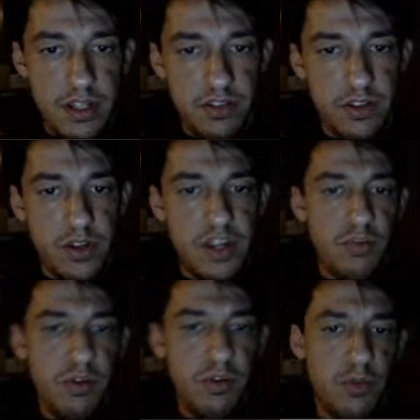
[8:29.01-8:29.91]
So it has
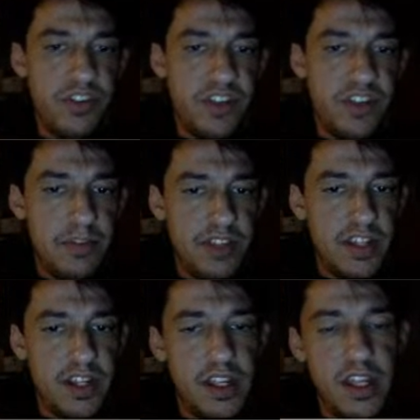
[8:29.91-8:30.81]
one more step. It's got
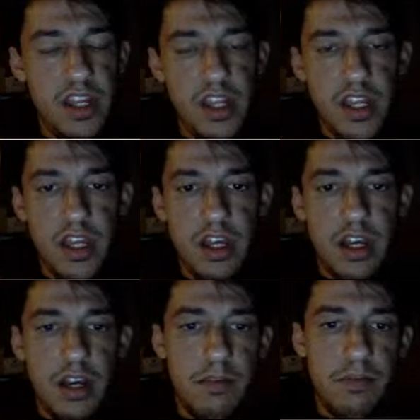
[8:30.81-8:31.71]
to
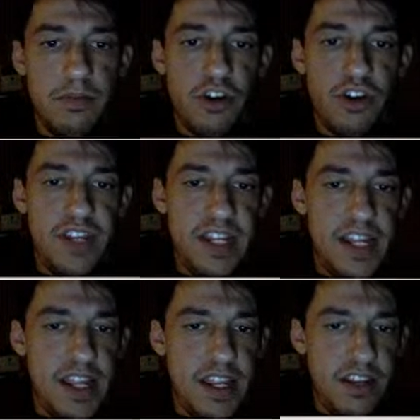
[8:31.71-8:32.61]
turn
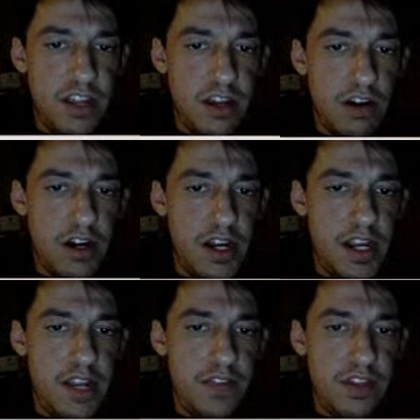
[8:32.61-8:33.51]
DNA into
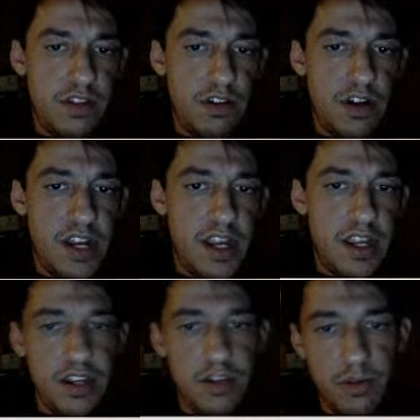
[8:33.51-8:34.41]
RNA and then RNA
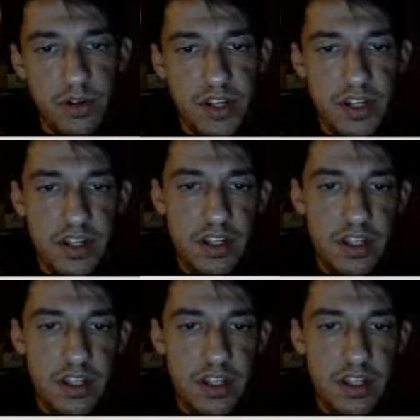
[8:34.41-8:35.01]
into protein.